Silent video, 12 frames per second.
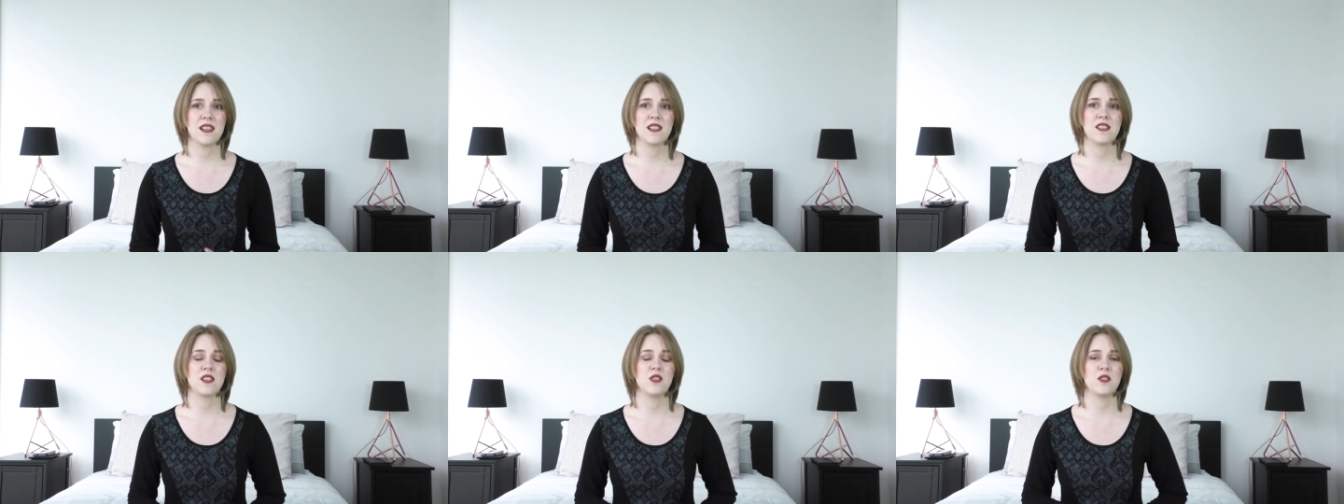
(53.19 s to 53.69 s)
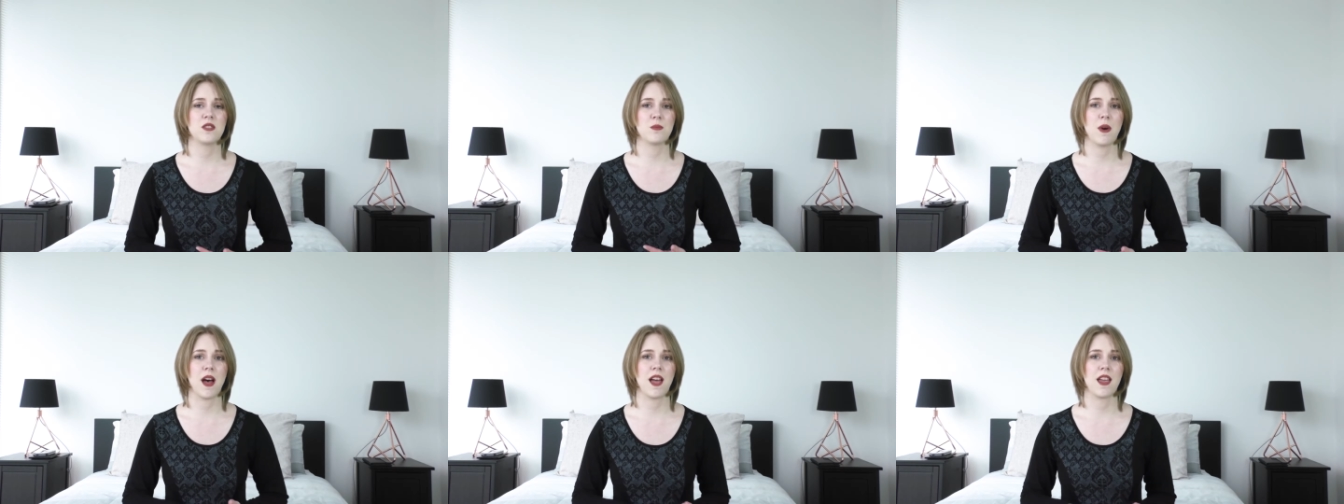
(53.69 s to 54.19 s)
It's used
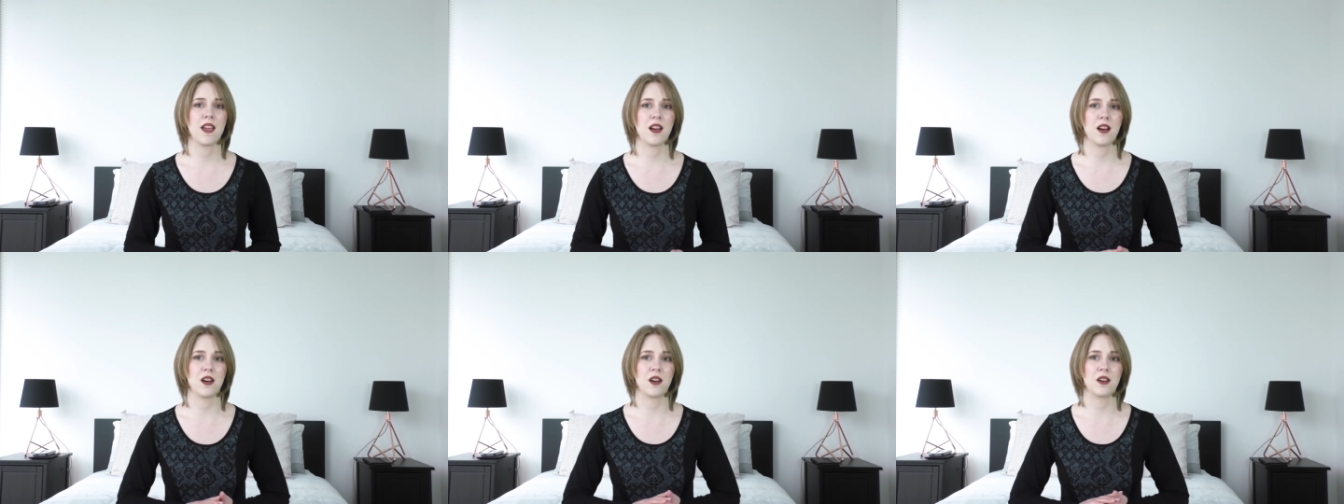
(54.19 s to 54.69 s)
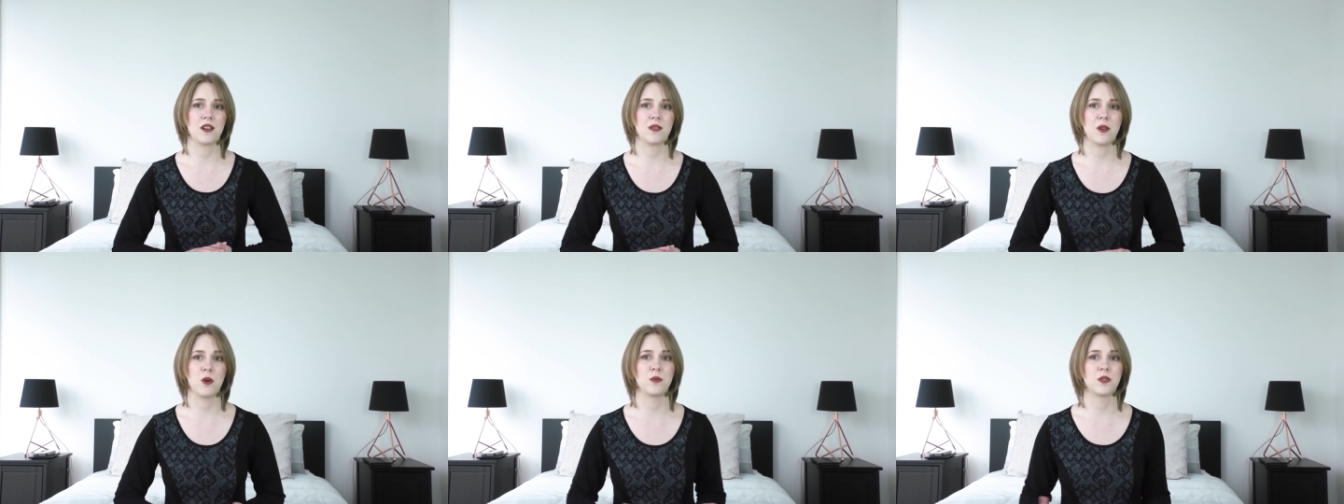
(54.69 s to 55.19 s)
by a
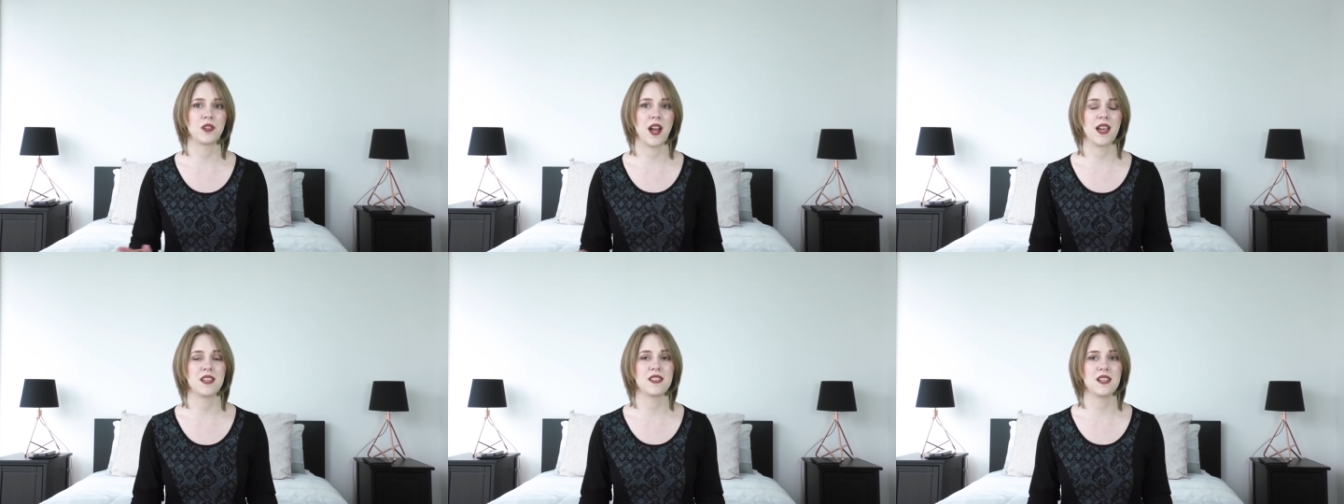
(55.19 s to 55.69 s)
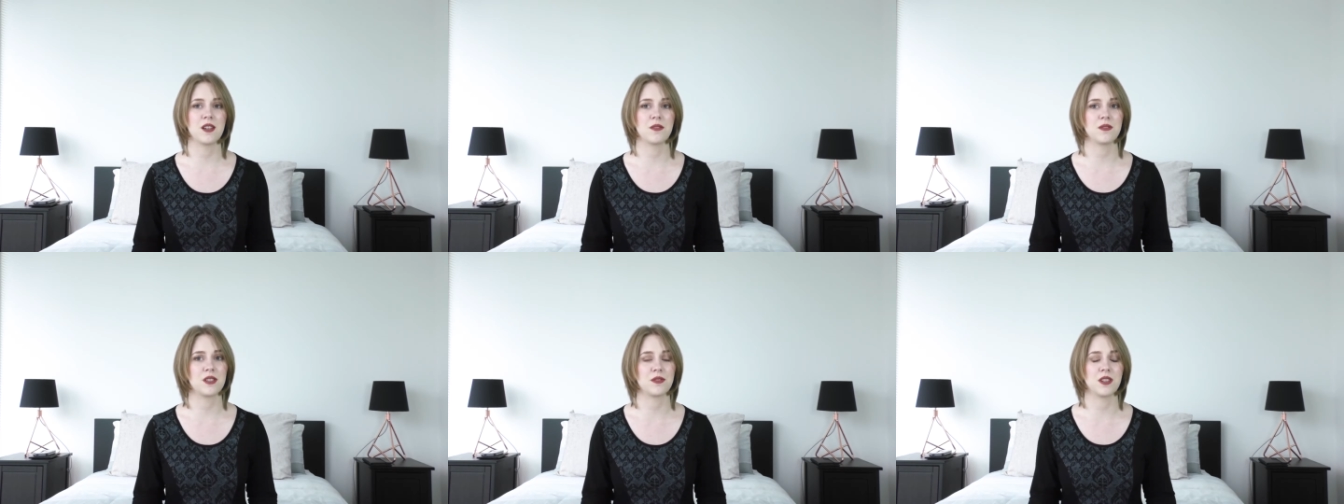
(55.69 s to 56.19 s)
whole variety
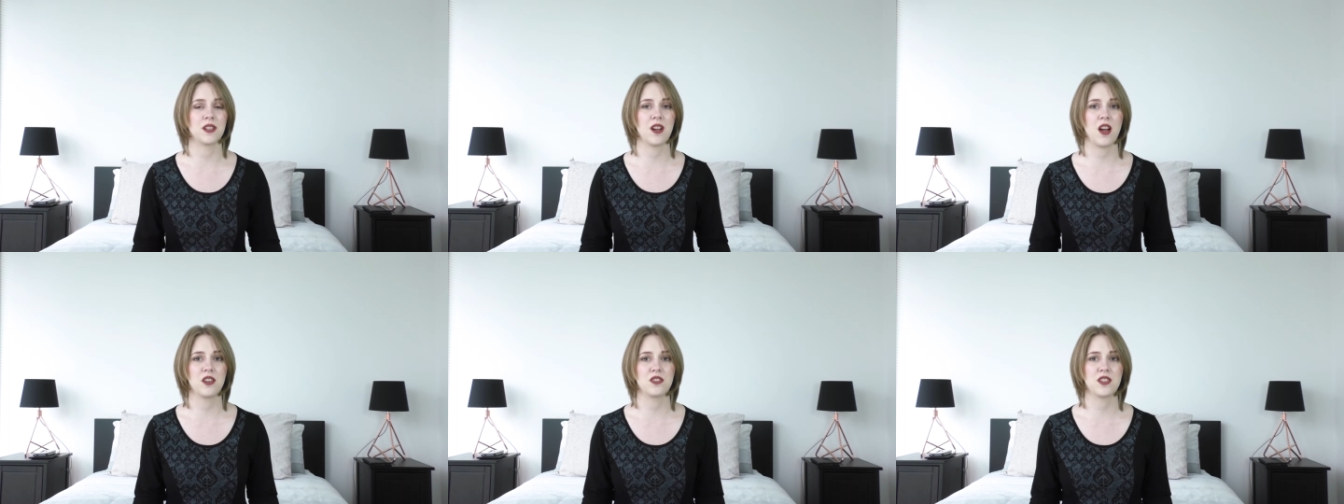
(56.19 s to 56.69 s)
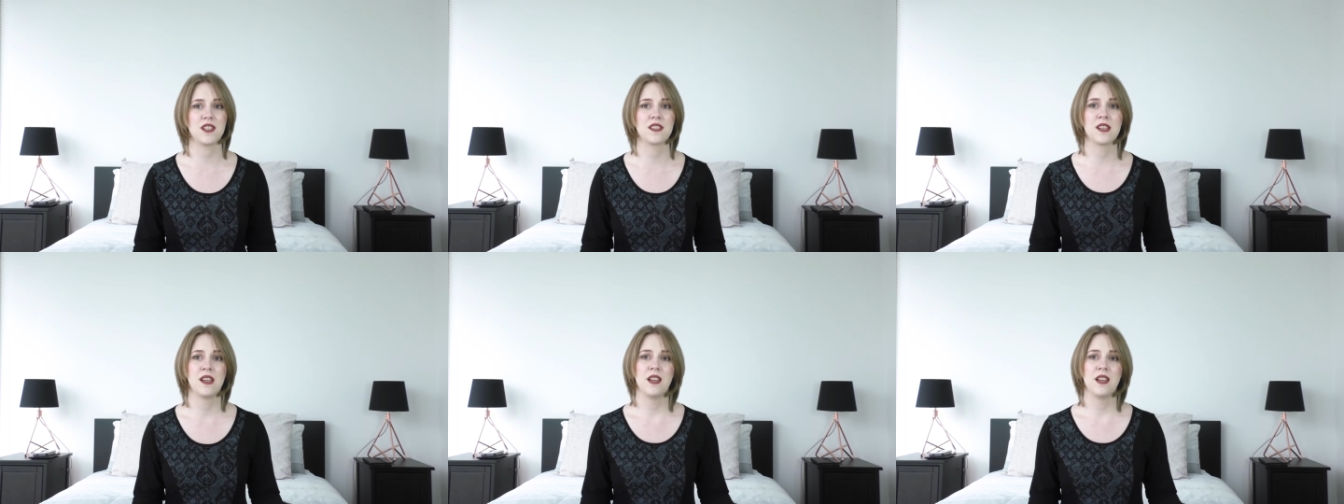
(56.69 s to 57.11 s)
of different countries,